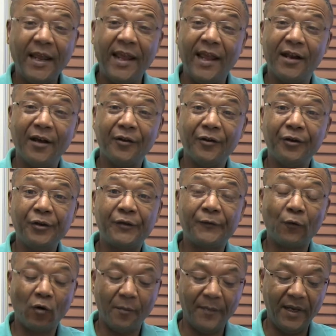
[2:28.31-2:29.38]
In other news,
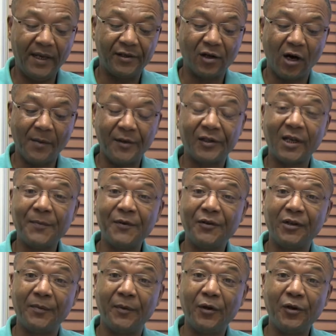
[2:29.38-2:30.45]
Fort Meade's Army
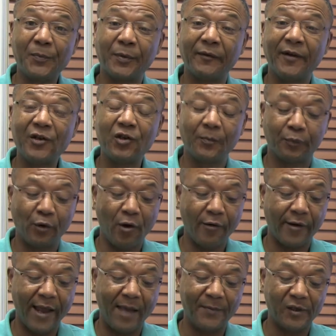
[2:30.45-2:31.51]
Substance Abuse Prevention
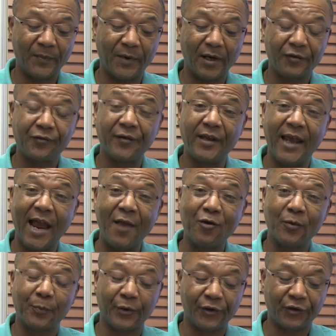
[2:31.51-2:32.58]
Program is sponsoring the
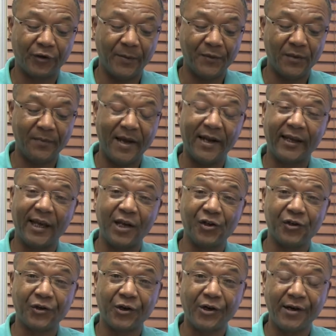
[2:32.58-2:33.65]
annual Prescription
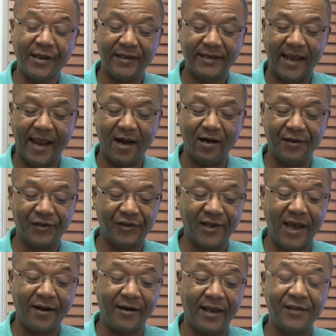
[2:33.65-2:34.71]
Medication Turn-In Day on
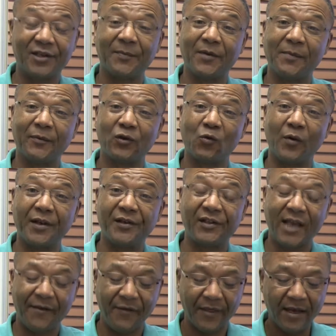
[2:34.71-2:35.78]
Saturday, September
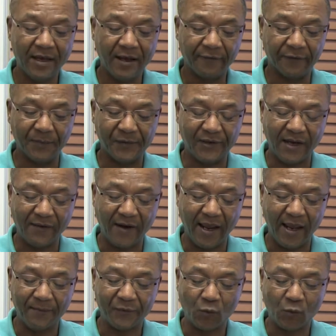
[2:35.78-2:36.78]
27th from 7 a.m.